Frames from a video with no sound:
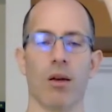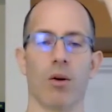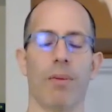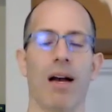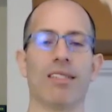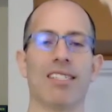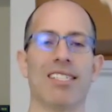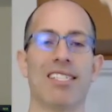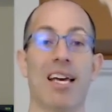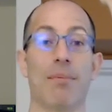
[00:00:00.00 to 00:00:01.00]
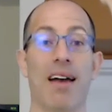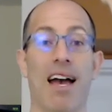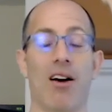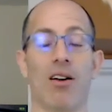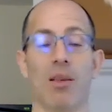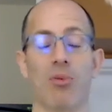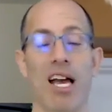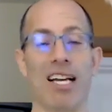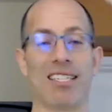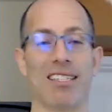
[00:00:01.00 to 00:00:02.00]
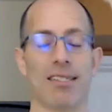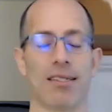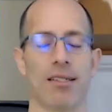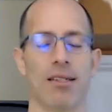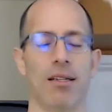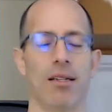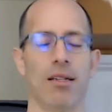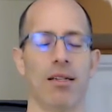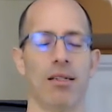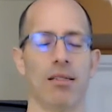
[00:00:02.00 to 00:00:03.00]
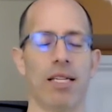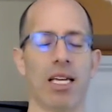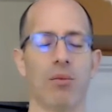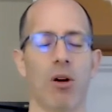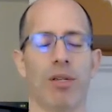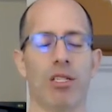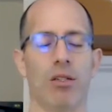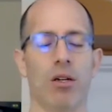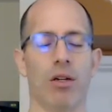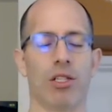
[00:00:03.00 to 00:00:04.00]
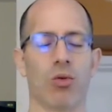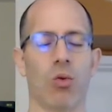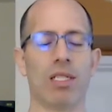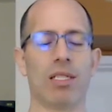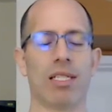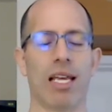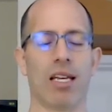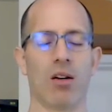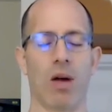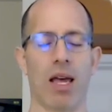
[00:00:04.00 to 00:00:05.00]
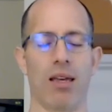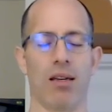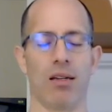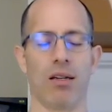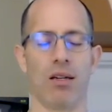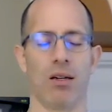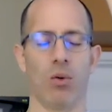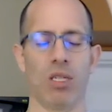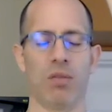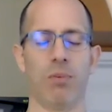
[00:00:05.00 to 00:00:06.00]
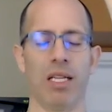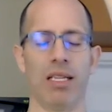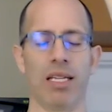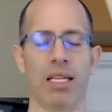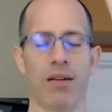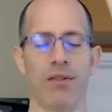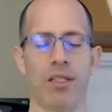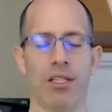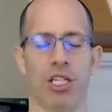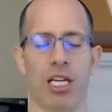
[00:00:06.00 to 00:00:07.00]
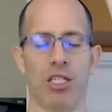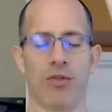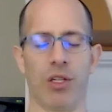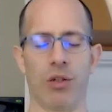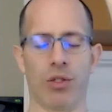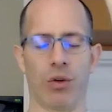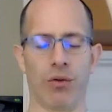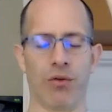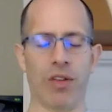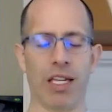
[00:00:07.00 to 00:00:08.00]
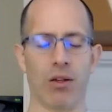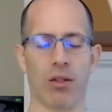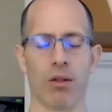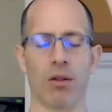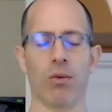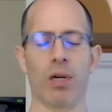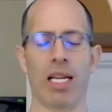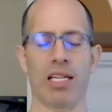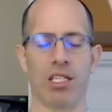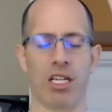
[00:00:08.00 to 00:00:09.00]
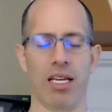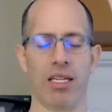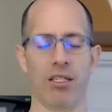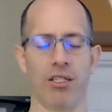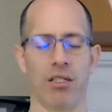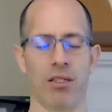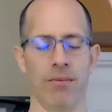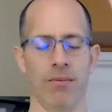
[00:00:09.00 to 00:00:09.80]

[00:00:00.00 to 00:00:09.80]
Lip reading: We're about to step out of the practice. Take a moment to notice what's the takeaway, what's been the gift and the change for you. So feel what has changed.